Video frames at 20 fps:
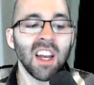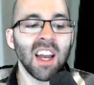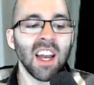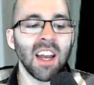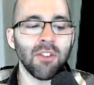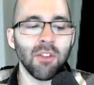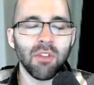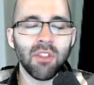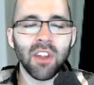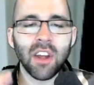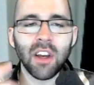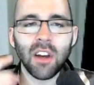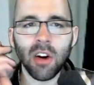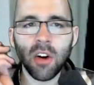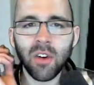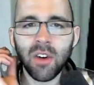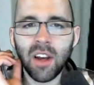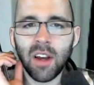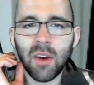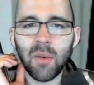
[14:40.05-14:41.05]
if you think,
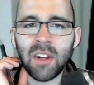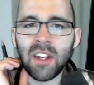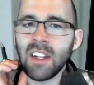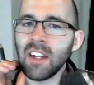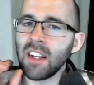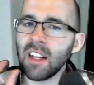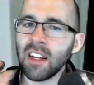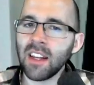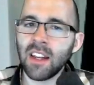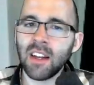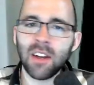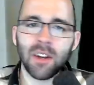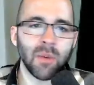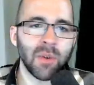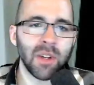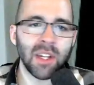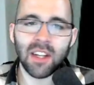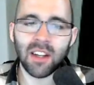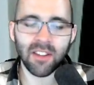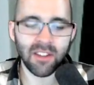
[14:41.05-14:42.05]
okay, we need
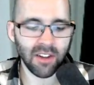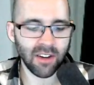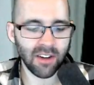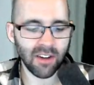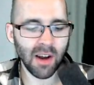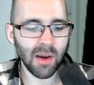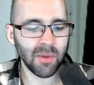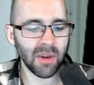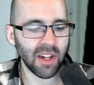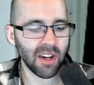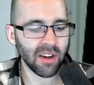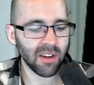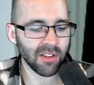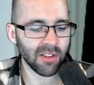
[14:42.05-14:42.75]
to get the denominator